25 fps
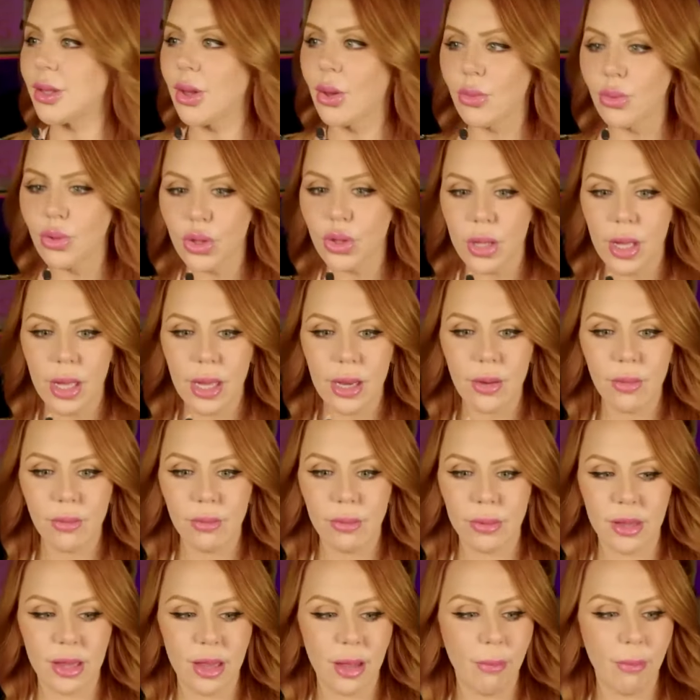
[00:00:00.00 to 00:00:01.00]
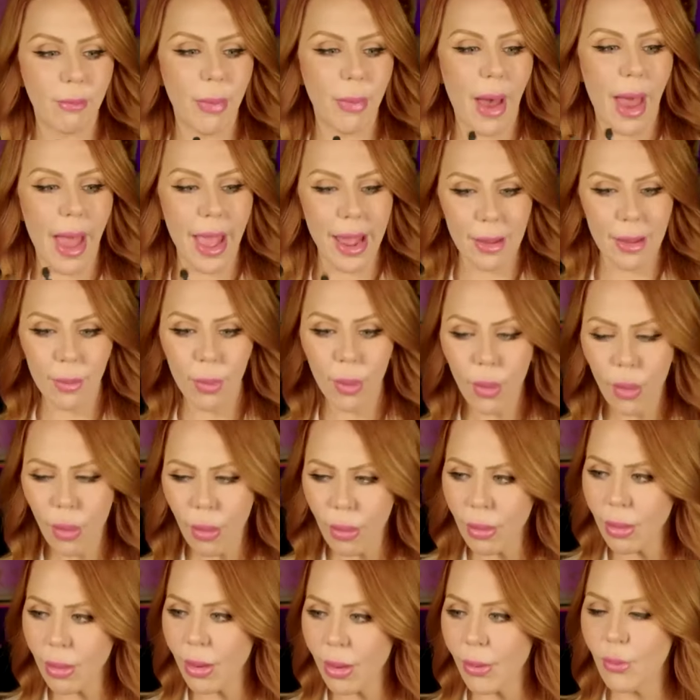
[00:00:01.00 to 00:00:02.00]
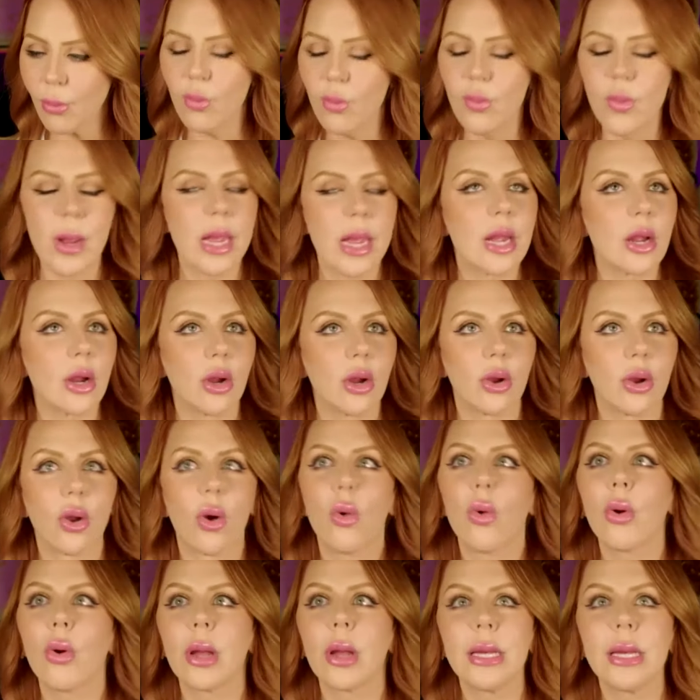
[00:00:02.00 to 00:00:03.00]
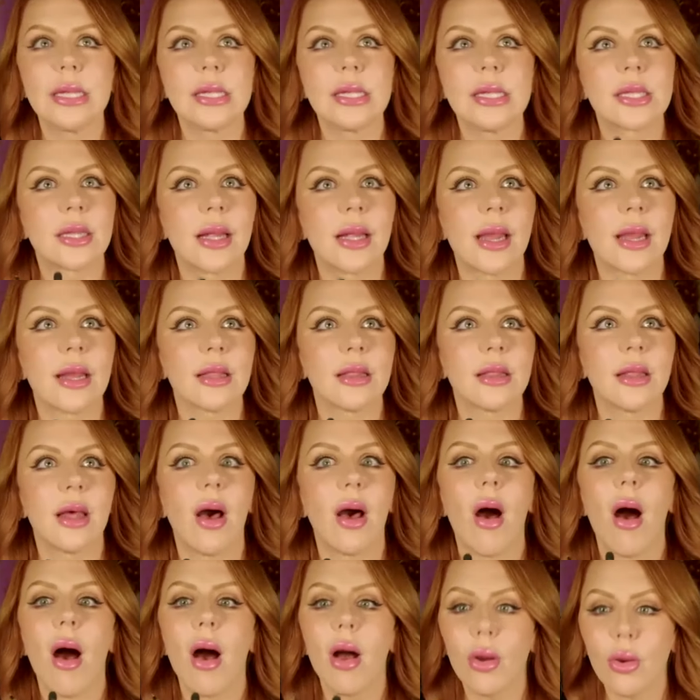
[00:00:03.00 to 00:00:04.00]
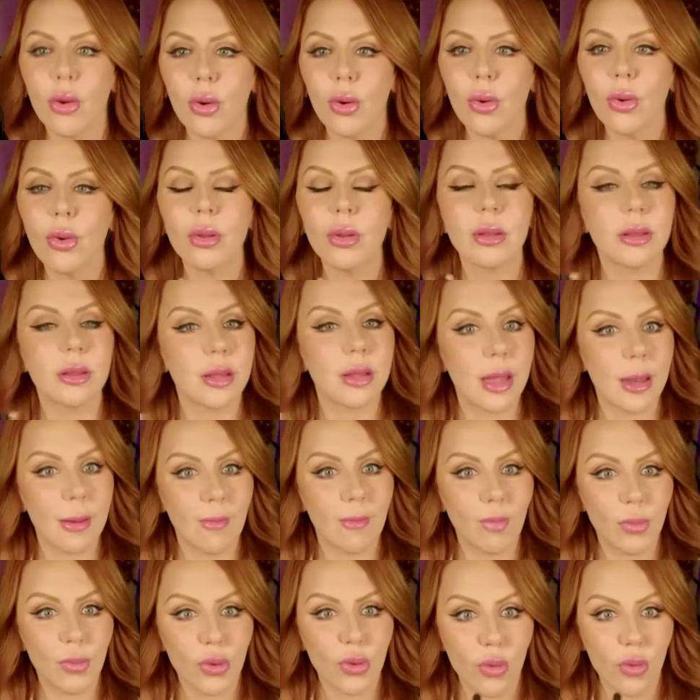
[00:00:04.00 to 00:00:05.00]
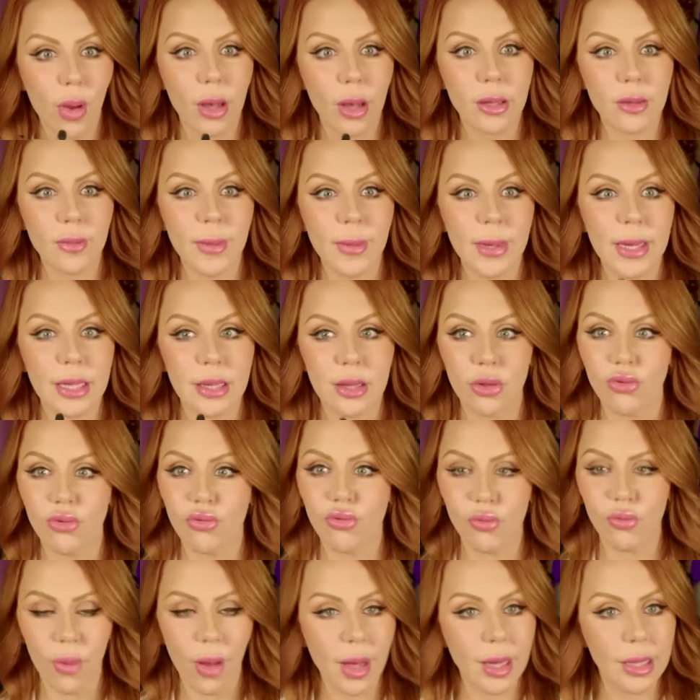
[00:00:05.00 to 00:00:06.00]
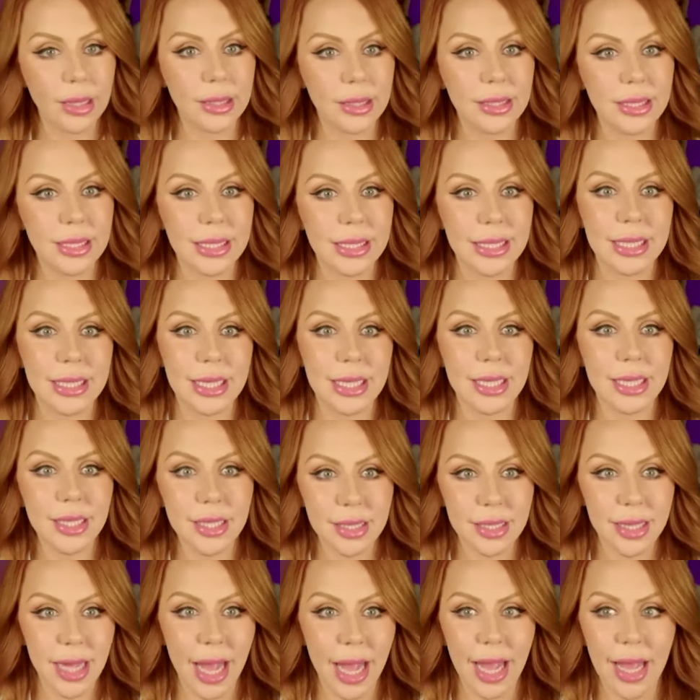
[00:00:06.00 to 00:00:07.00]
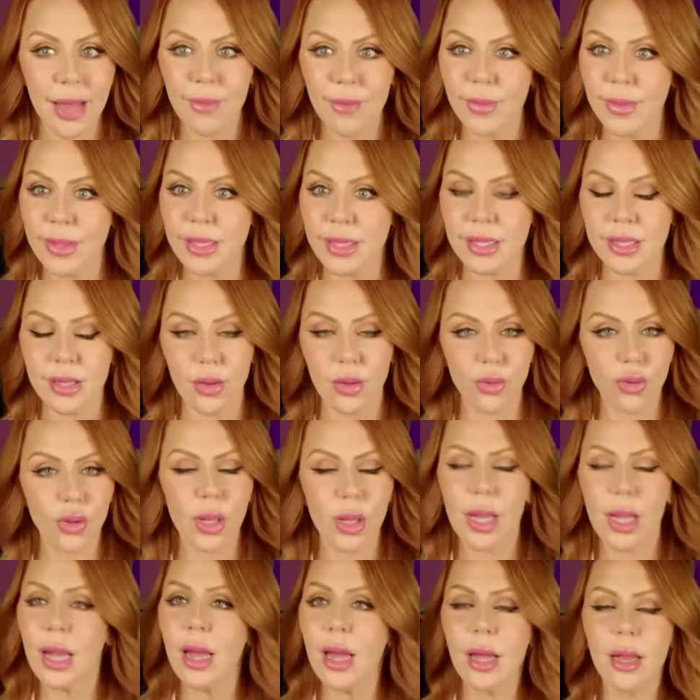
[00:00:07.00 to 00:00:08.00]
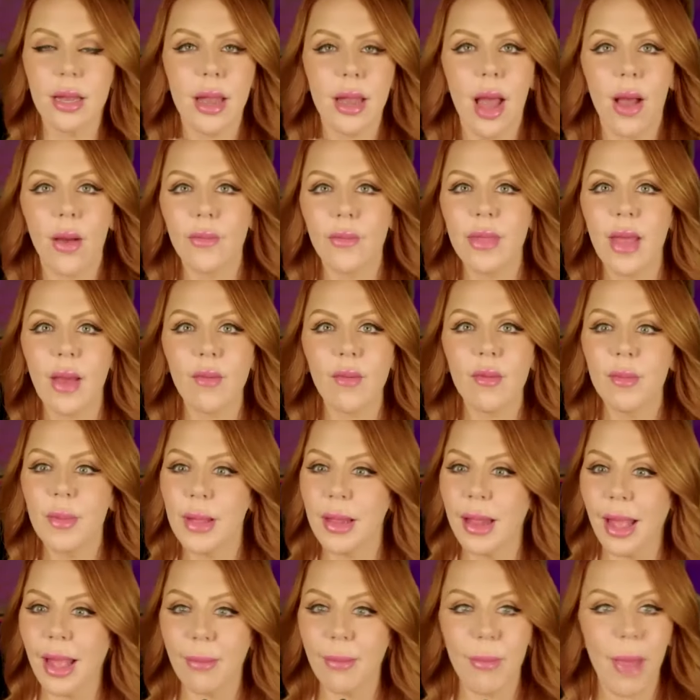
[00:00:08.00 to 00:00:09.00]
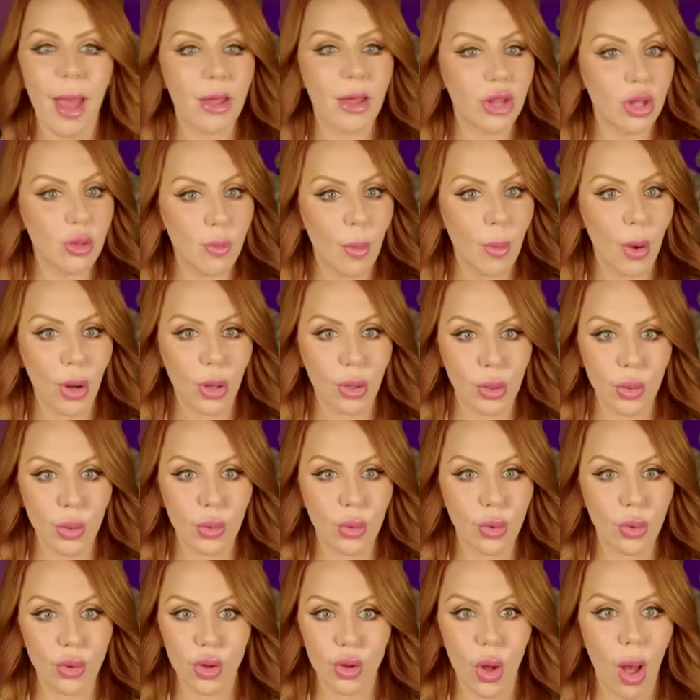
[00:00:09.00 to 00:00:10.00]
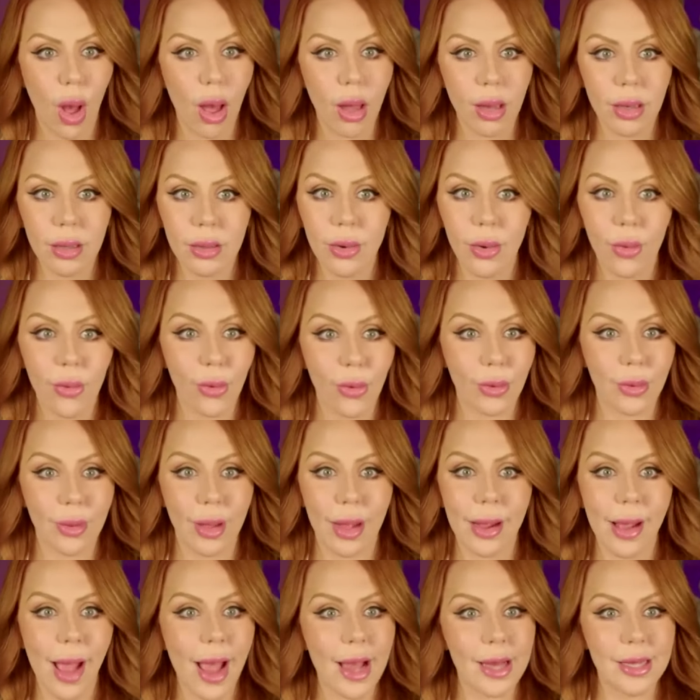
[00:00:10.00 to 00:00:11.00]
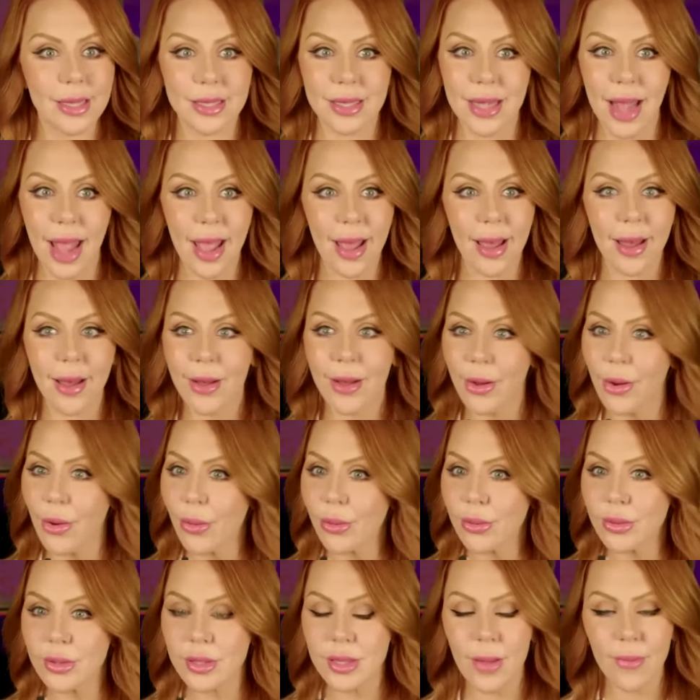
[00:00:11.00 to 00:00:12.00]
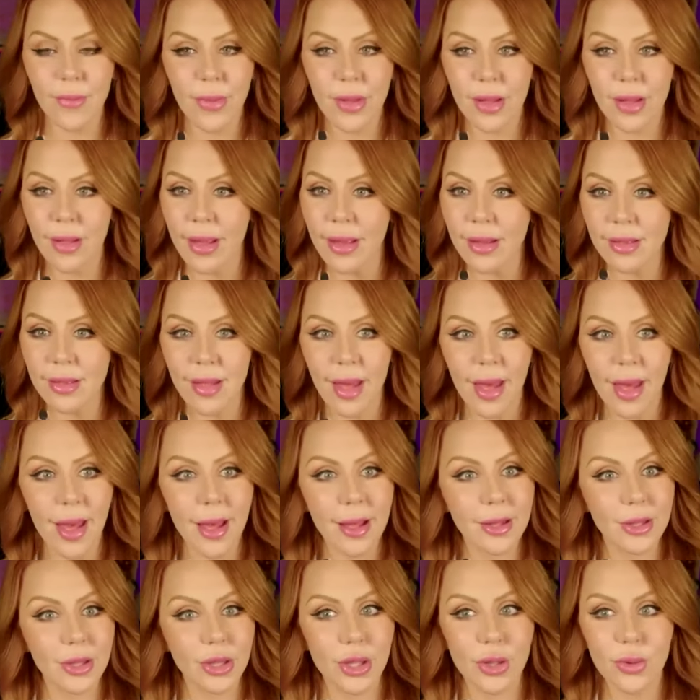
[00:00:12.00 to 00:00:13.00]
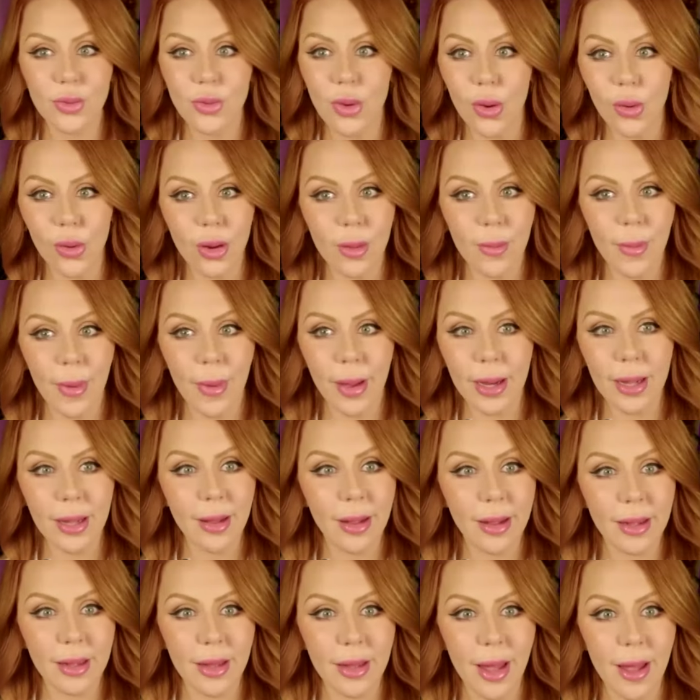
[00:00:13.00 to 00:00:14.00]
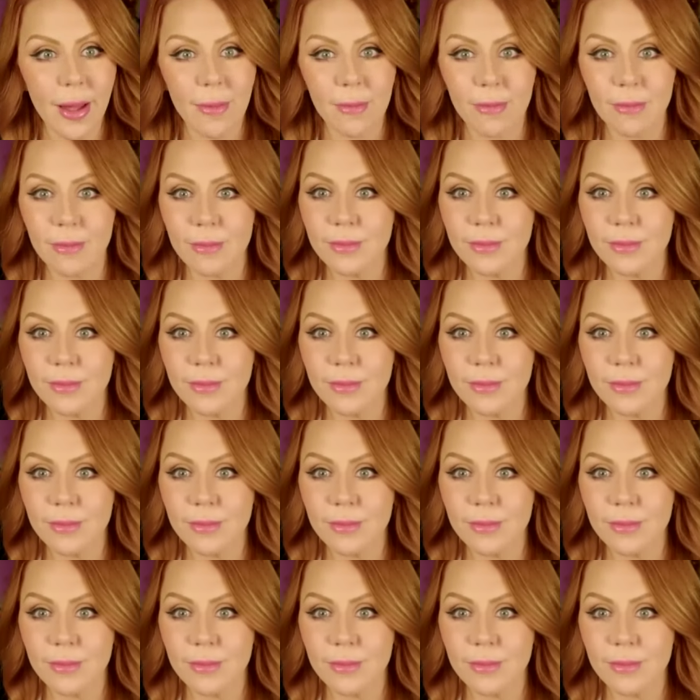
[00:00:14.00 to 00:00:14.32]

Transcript: associated with the Bible? Weird. Or is like the uncle that crossed because of drugs. Is his name associated? Now, that would be like Matthew, Mark, Luke, or John, or like Isaiah, or something like that. Do you know anybody like that?